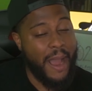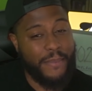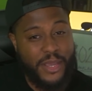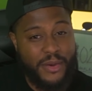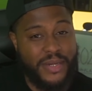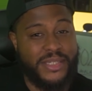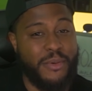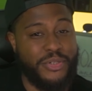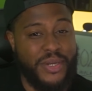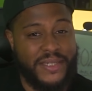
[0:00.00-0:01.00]
I'm curious to
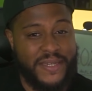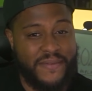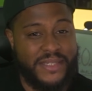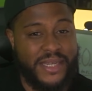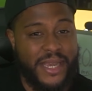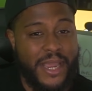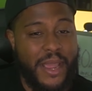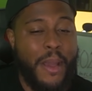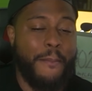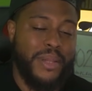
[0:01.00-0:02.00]
hear what you guys have to say,
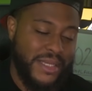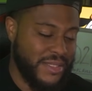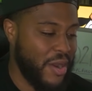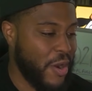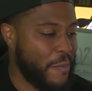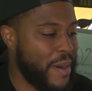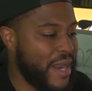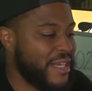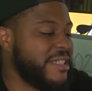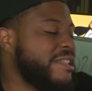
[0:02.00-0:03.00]
but let's talk about it.